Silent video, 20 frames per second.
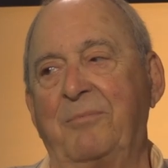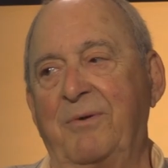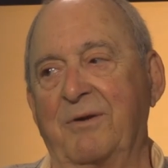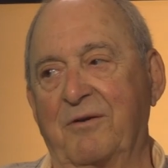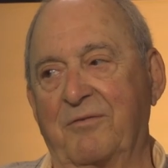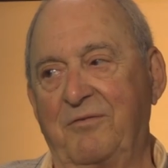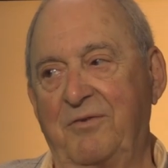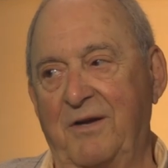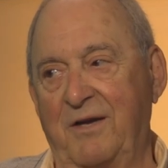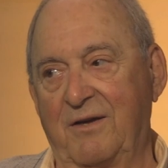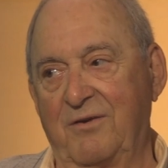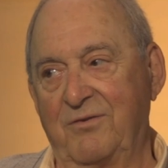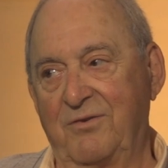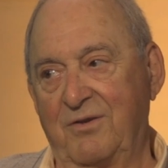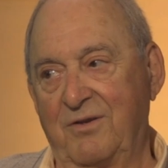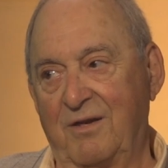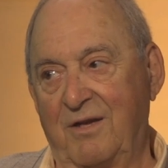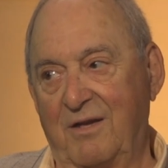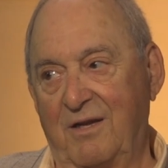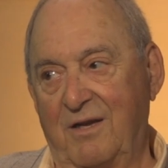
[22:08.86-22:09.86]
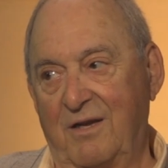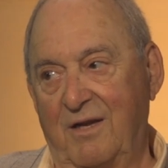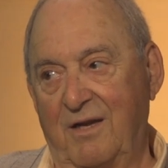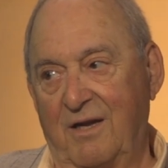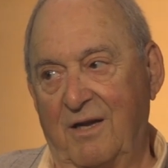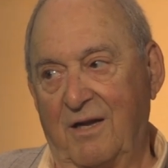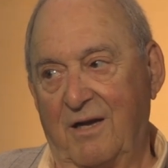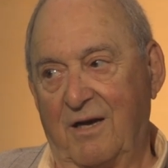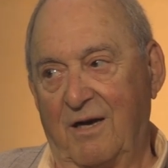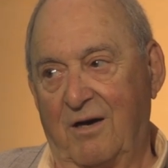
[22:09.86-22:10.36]
of big fairs
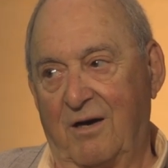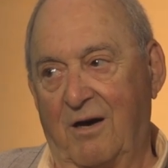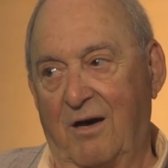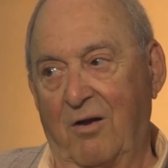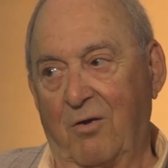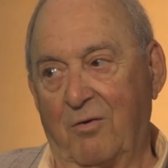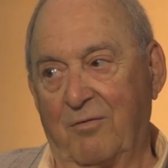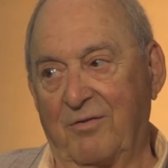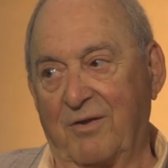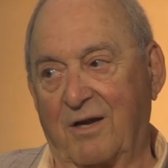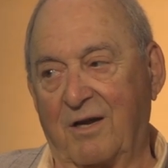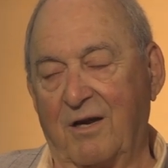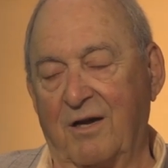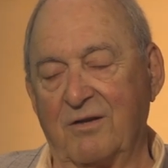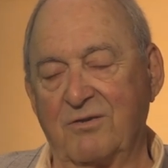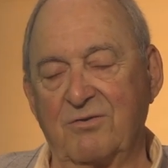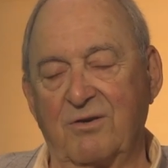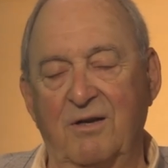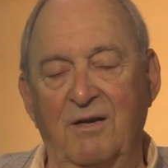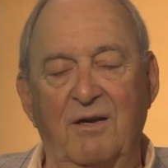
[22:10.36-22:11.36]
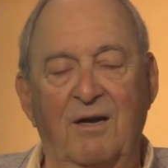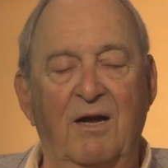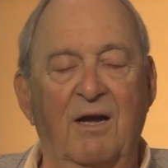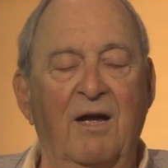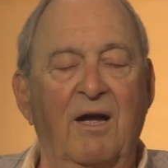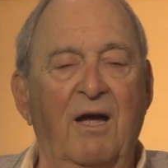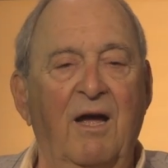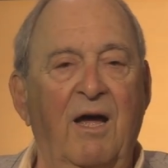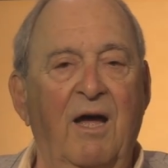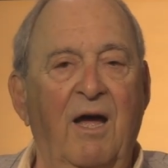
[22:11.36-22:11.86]
uh, all over the country.
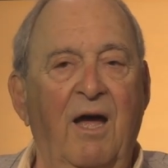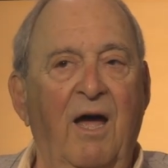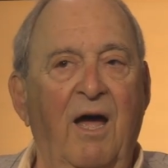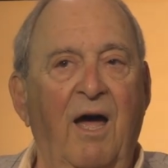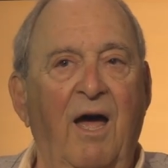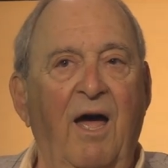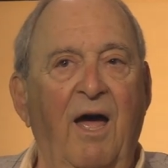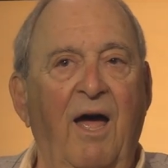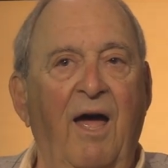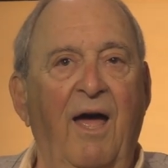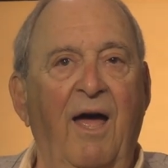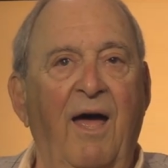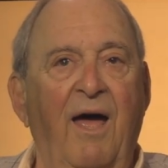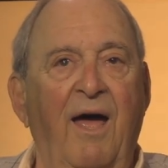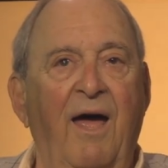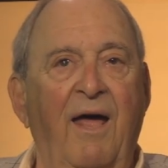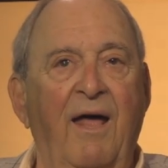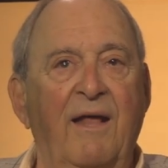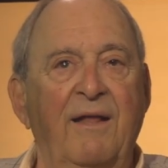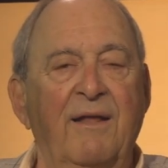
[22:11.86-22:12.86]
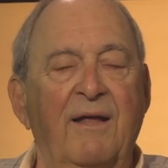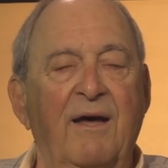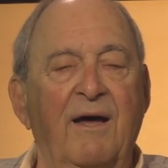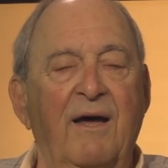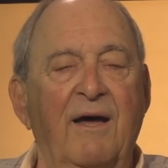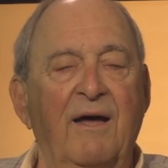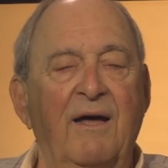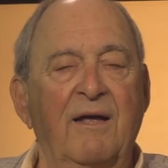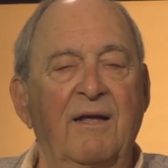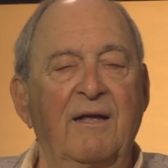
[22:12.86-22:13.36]
And
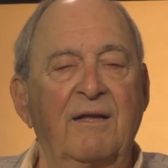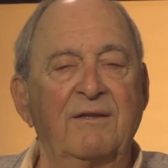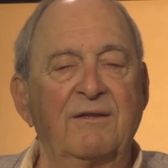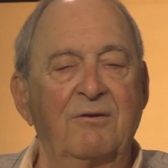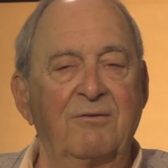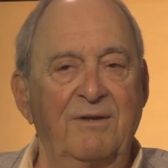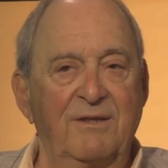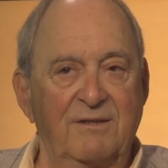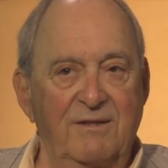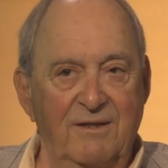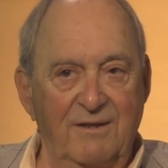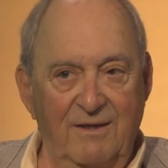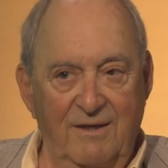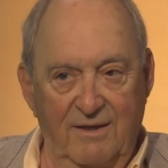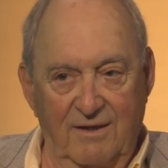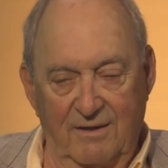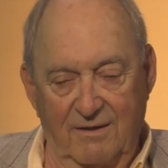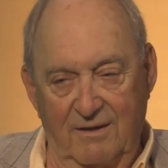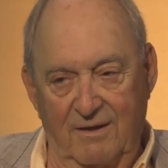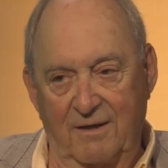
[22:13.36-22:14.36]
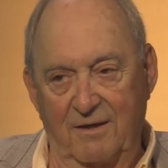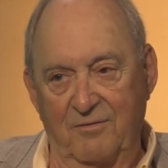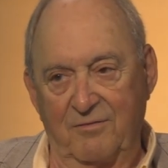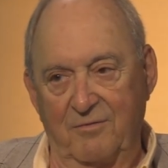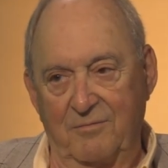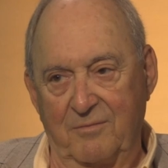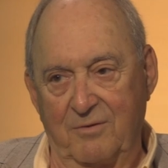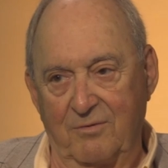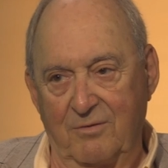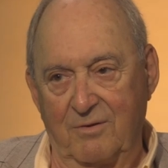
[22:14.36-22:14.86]
uh, they're interna- a lot of
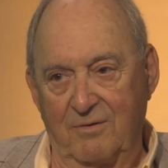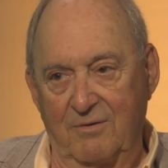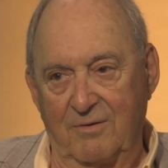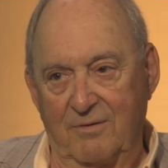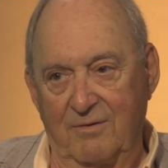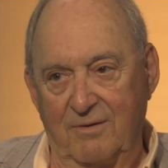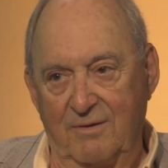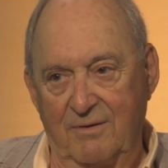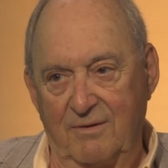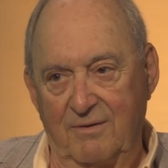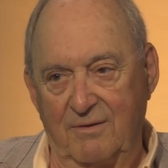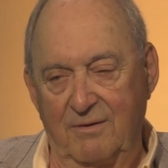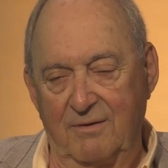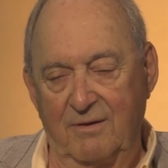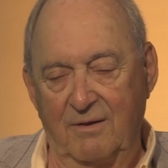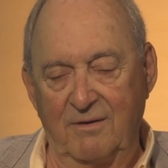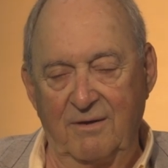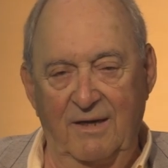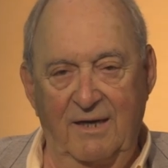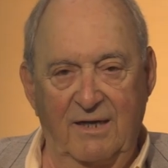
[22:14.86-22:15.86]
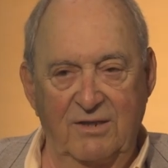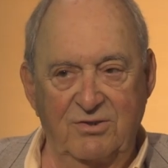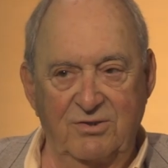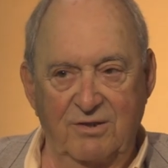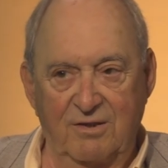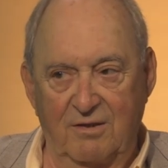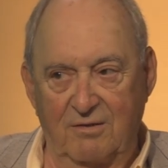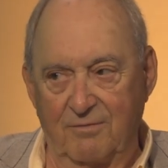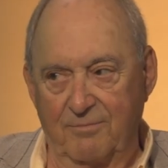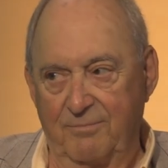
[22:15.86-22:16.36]
them are uh,
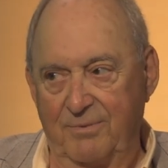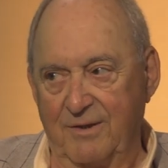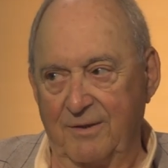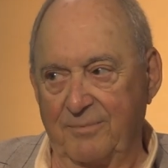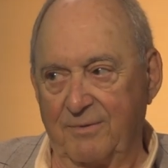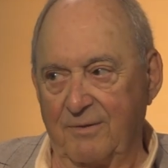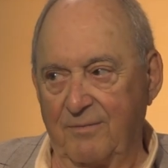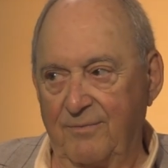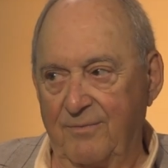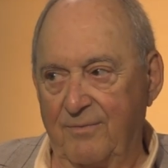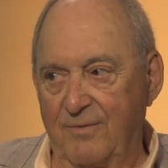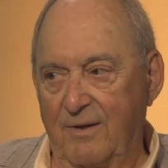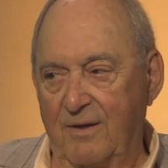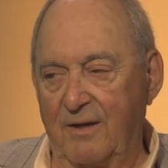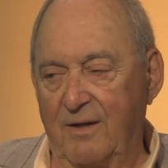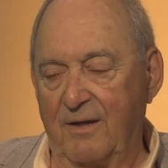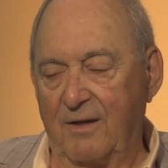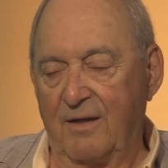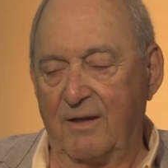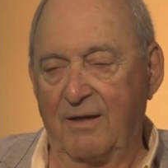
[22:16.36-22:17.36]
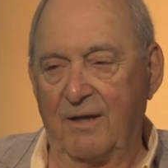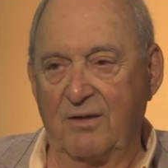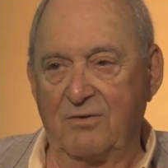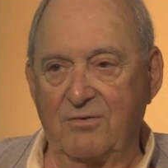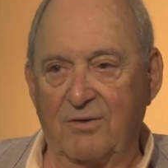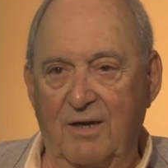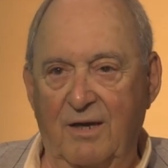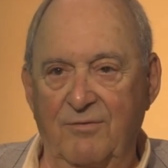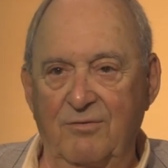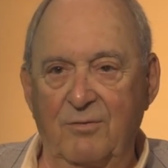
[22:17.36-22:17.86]
national people. They
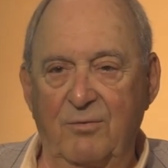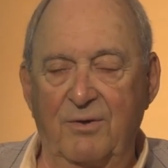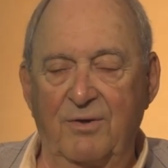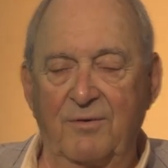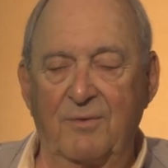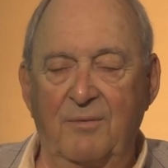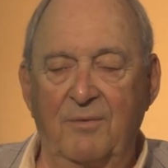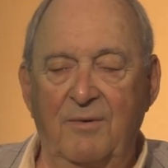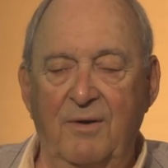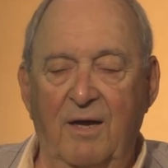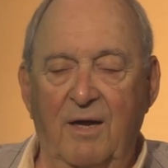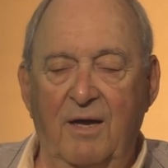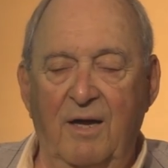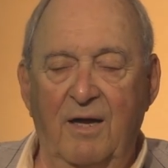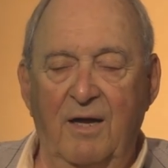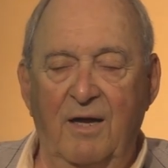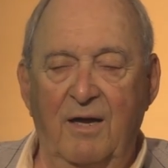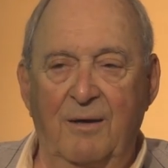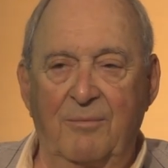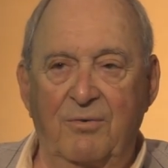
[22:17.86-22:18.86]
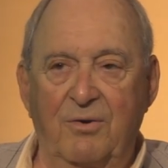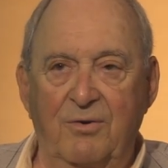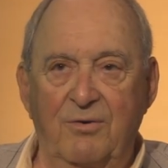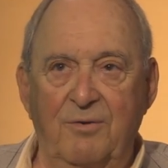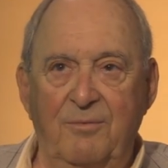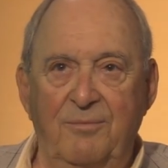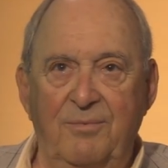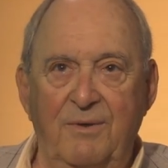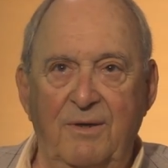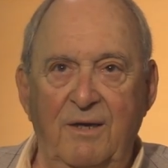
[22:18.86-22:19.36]
travel with them. And I'm going
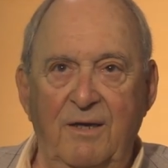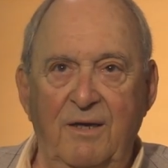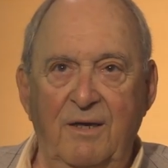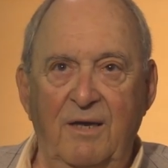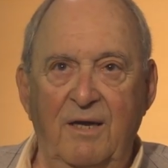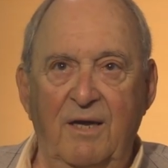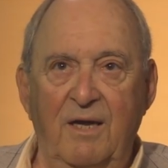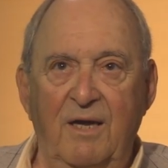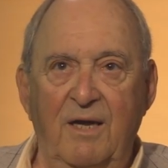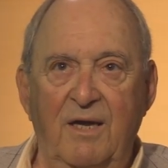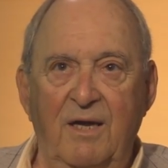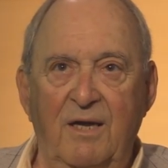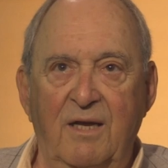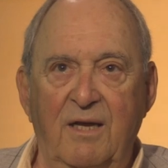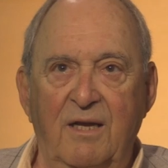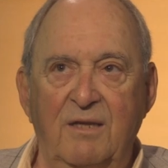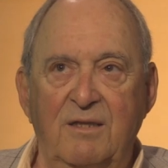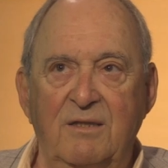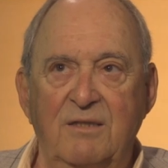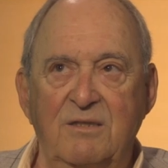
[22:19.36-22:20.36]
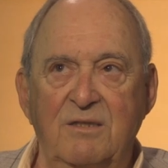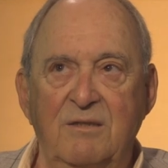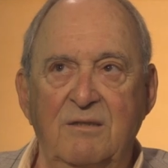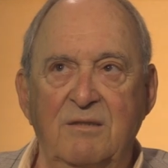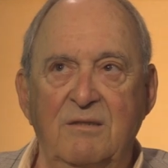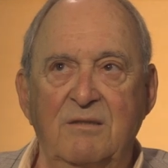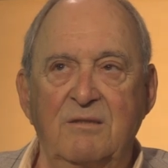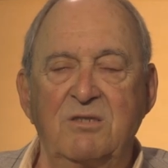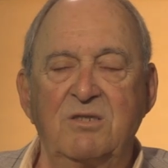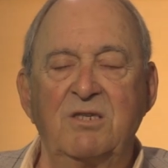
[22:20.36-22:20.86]
to be in
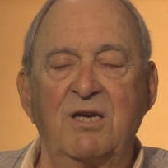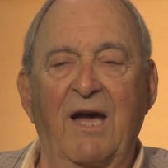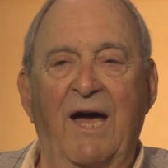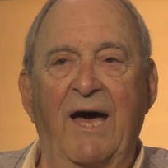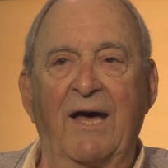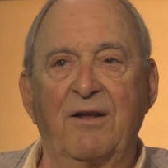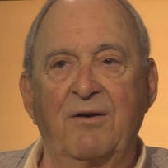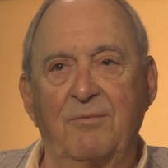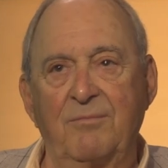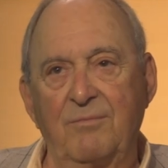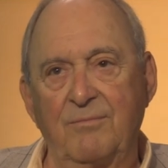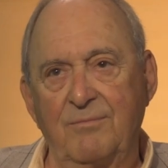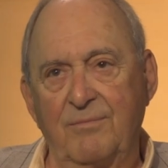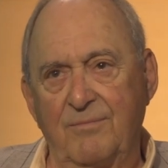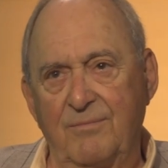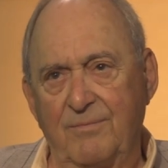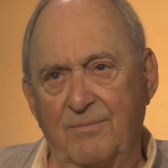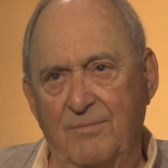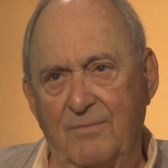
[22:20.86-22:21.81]
Chatham,